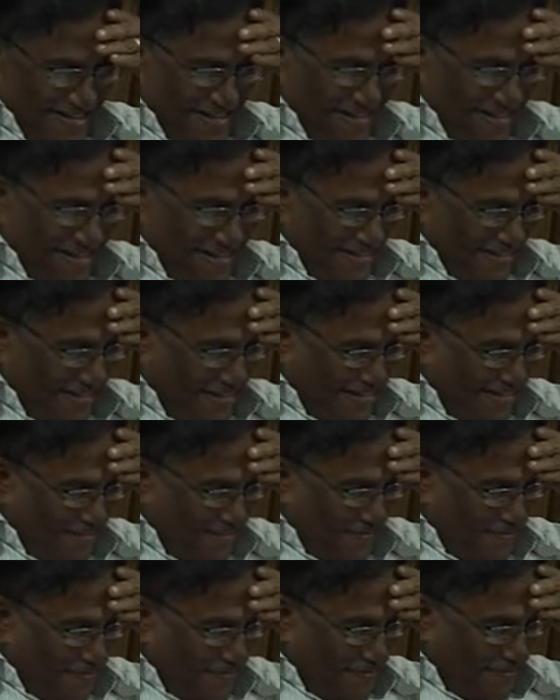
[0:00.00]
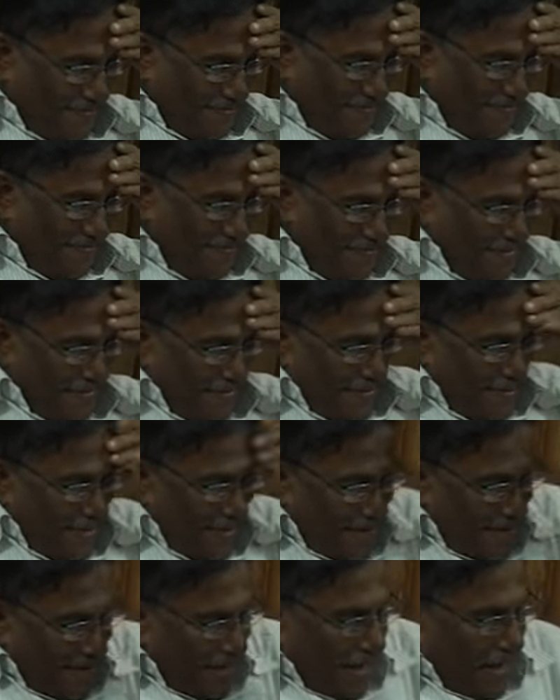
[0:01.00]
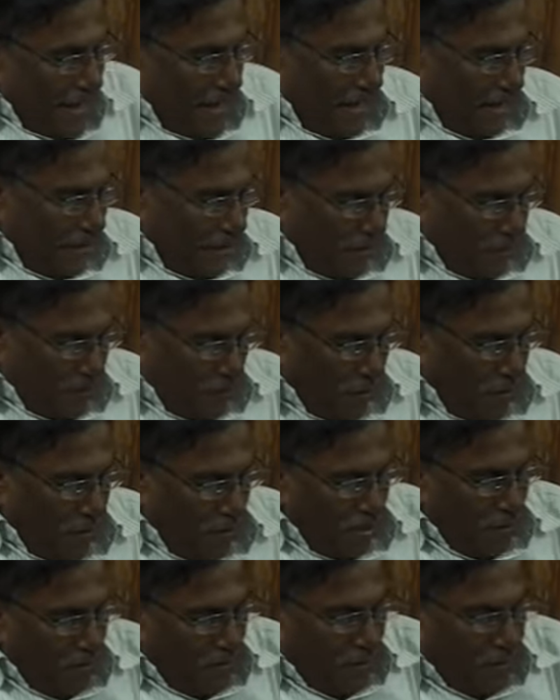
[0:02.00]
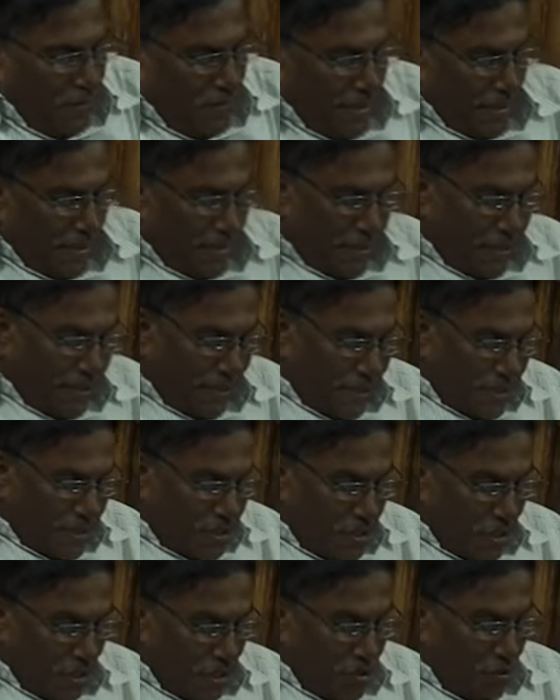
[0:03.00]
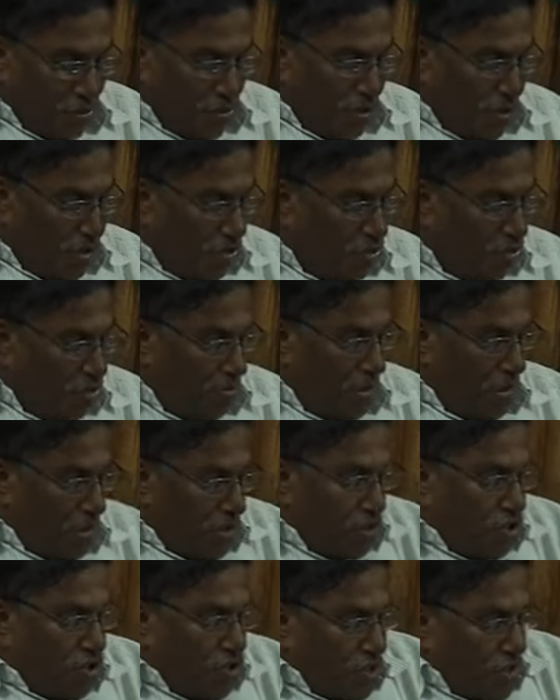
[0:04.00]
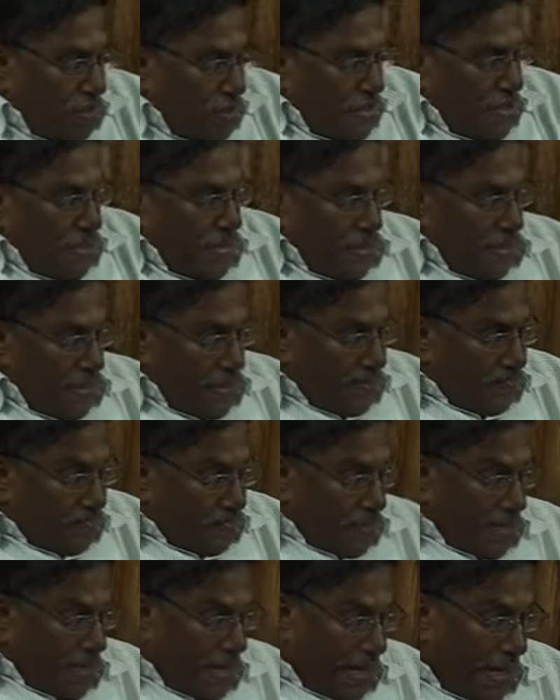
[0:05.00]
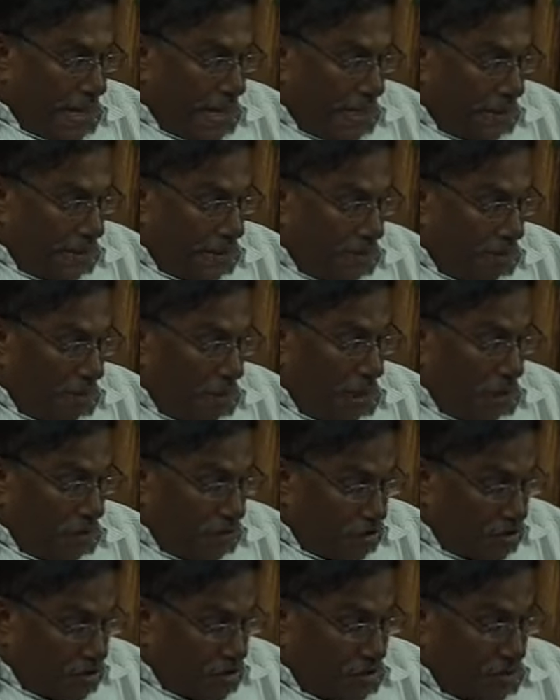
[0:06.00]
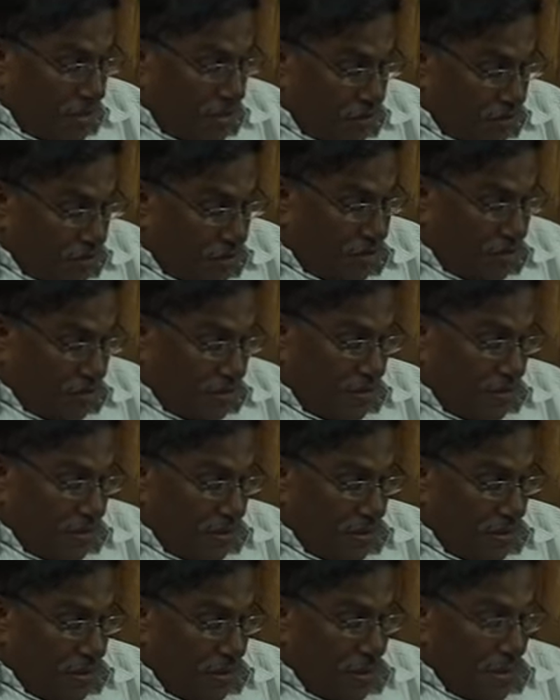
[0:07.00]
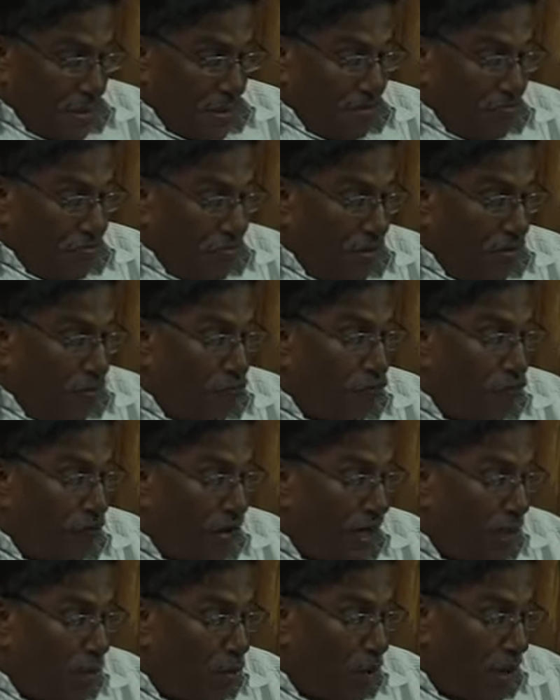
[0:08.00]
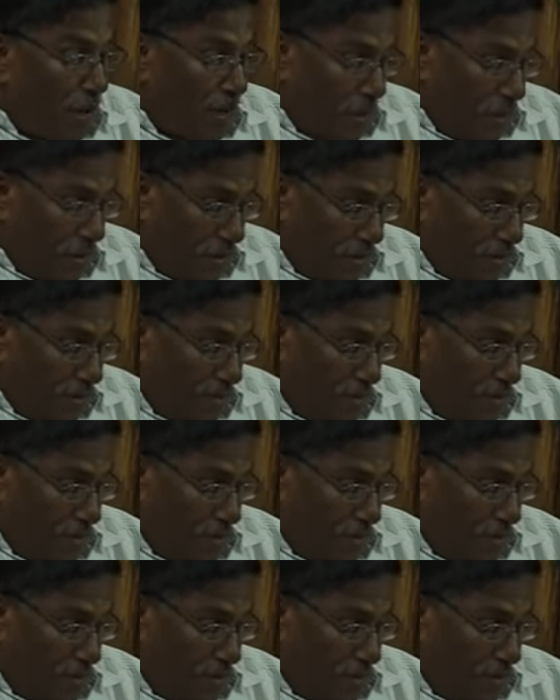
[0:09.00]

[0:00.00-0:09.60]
Yes. Another problem of the secular humanist And the Marxist is this: the free will.